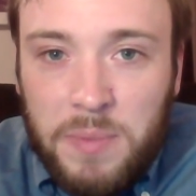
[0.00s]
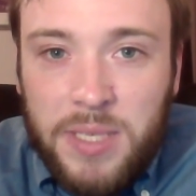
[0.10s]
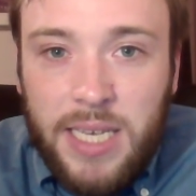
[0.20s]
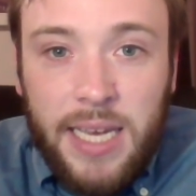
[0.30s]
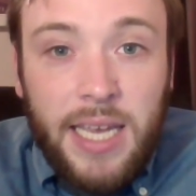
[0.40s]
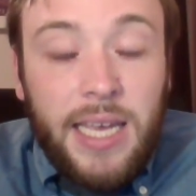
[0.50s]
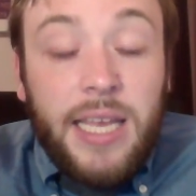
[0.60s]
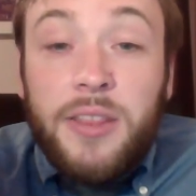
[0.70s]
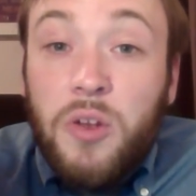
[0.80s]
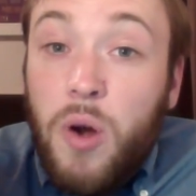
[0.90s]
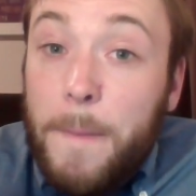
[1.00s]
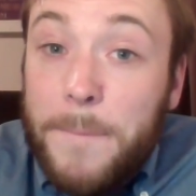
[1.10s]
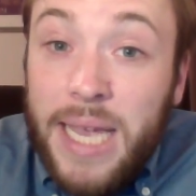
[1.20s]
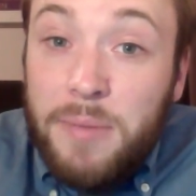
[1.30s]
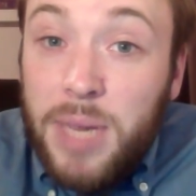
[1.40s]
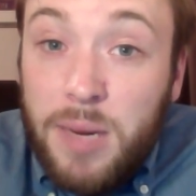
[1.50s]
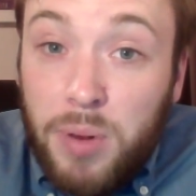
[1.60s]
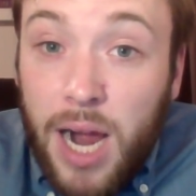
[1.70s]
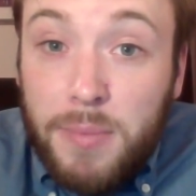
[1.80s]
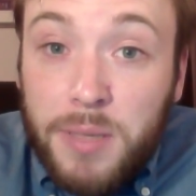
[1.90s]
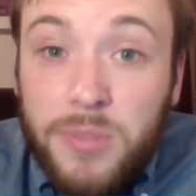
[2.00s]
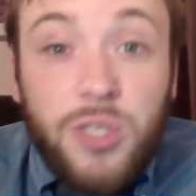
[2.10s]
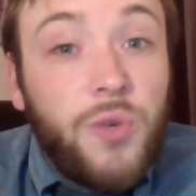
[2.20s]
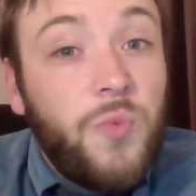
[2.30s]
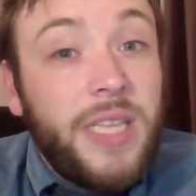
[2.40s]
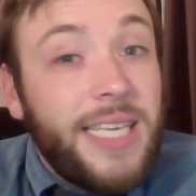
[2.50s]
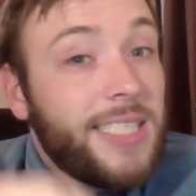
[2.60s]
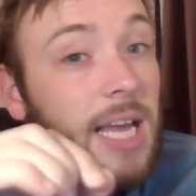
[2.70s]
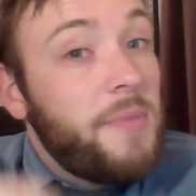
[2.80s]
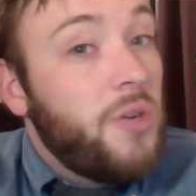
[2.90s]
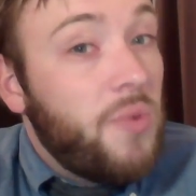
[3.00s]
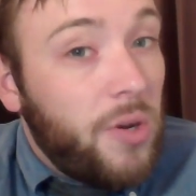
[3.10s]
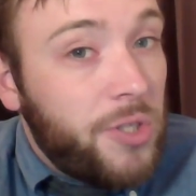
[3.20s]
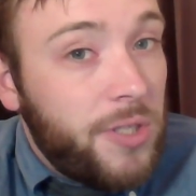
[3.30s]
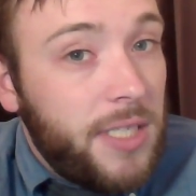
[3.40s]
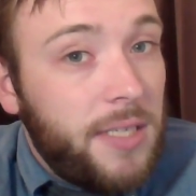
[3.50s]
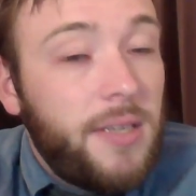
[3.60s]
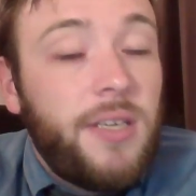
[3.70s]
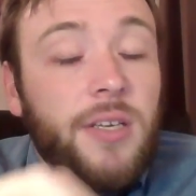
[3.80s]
I might be saying, there are big problems with the assignment you all turned in.